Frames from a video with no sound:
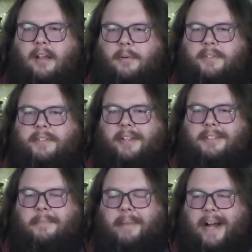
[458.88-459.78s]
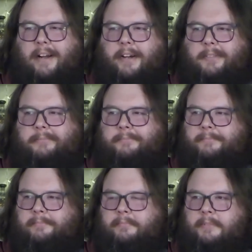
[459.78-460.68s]
I want to say like tobacco.
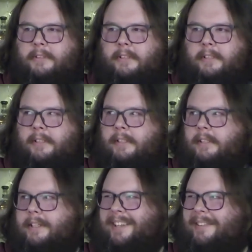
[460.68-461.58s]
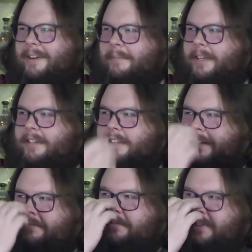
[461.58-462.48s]
You know what I mean?
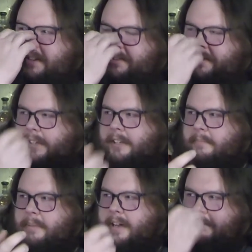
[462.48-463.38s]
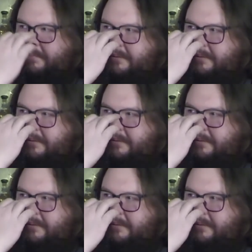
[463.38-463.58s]
Like fresh, like the pipe.